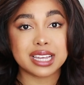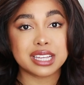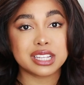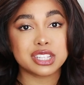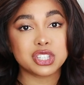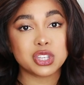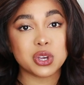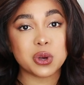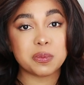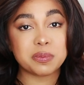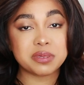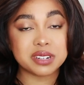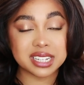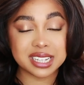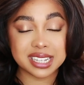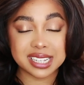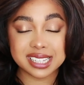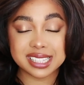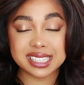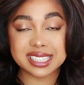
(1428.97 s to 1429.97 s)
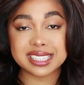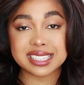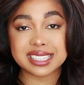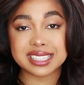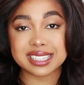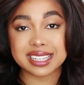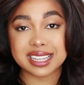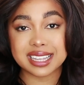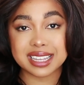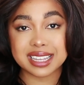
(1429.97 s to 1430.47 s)
So
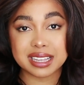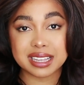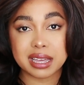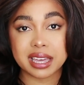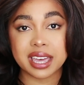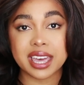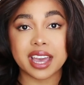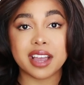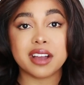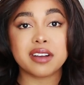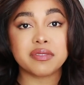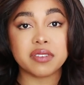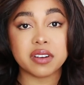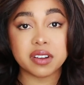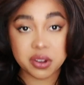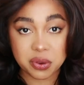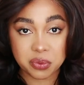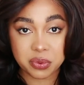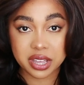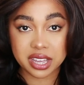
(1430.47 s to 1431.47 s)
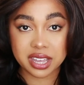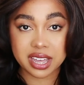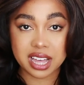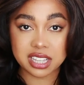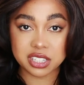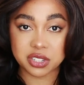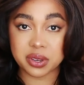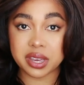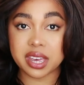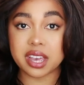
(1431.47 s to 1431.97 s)
please care for your wig
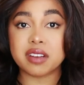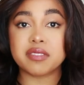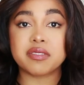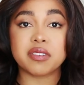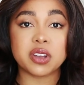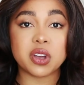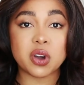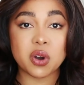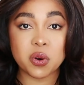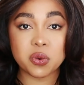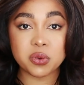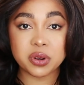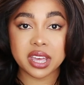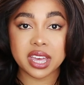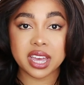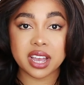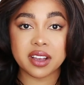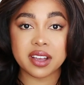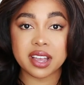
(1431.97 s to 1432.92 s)
as you care for your own hair.